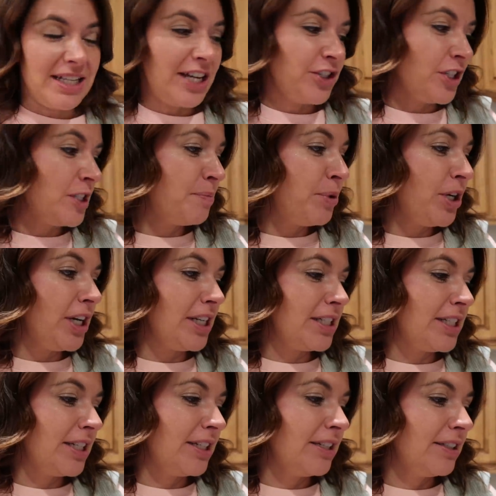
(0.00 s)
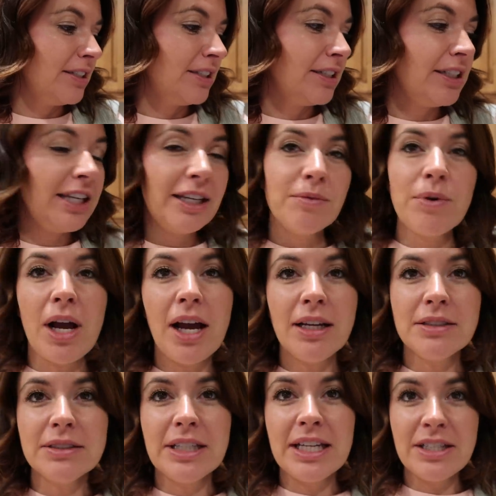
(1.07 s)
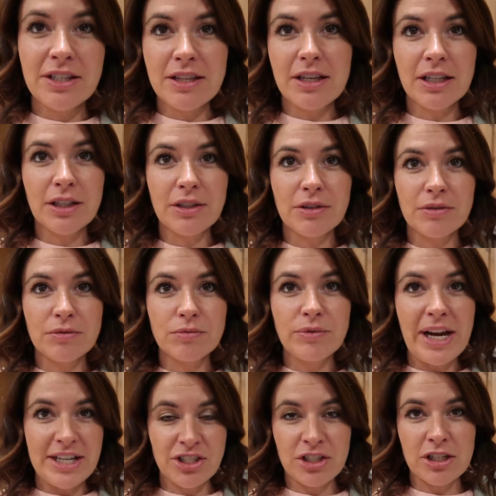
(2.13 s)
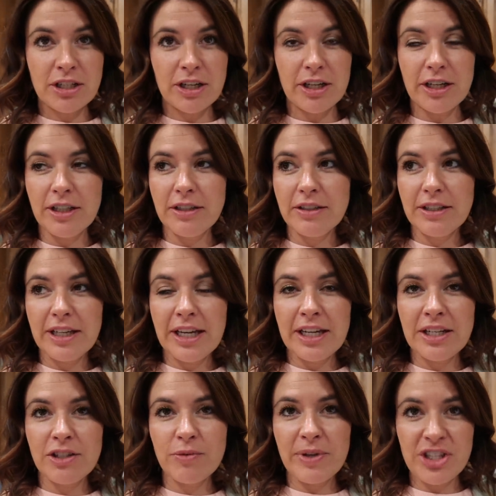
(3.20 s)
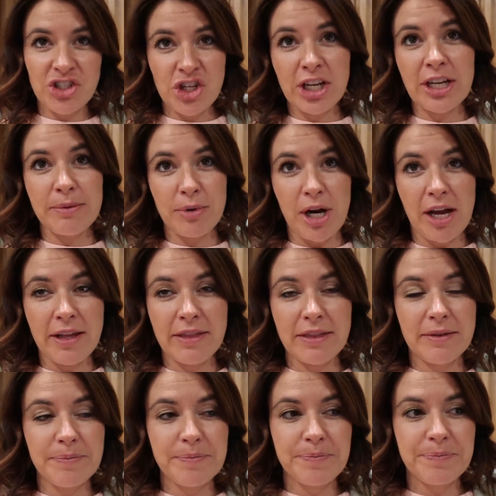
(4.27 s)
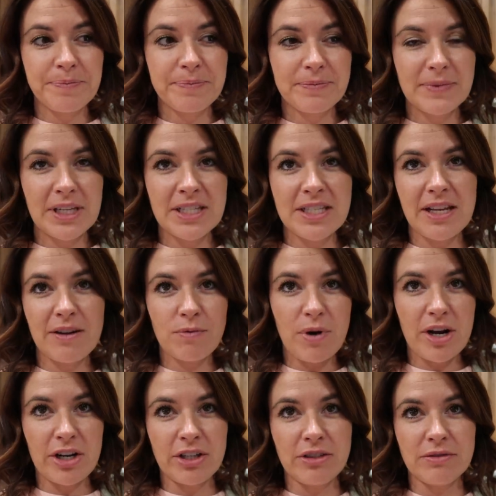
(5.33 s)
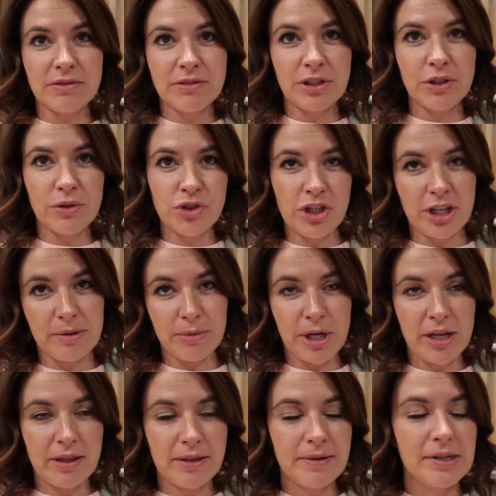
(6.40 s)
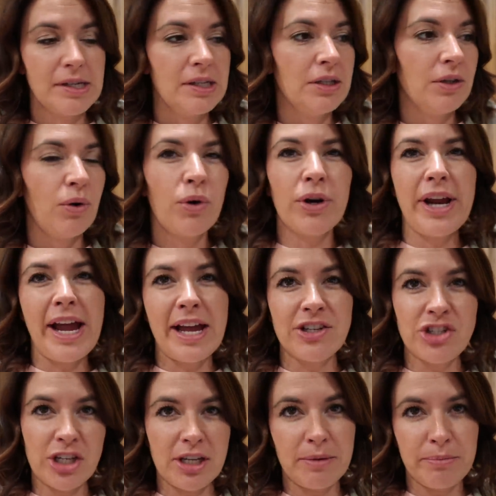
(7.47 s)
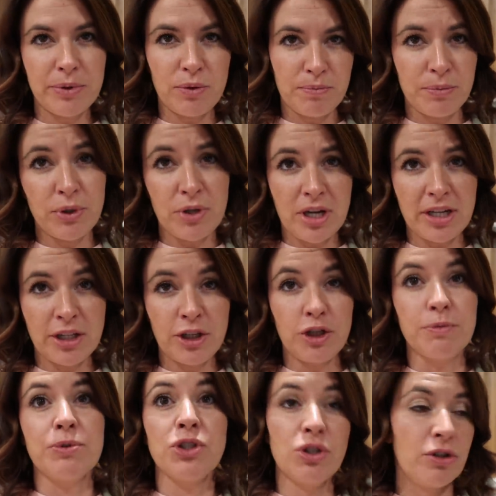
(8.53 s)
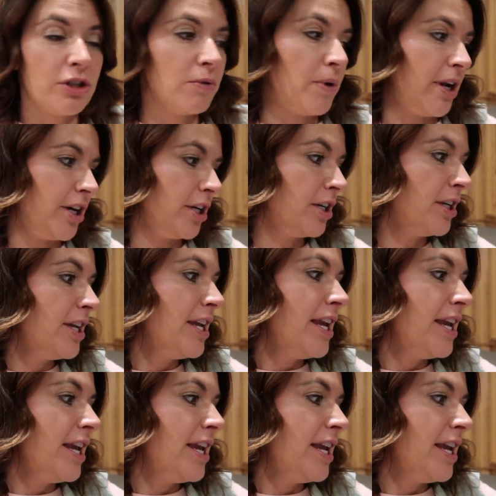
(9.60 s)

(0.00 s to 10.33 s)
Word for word: I just put quinoa into the rice cooker in with chicken broth. Instead of water, you do chicken broth, or add chicken bouillon cubes to your water.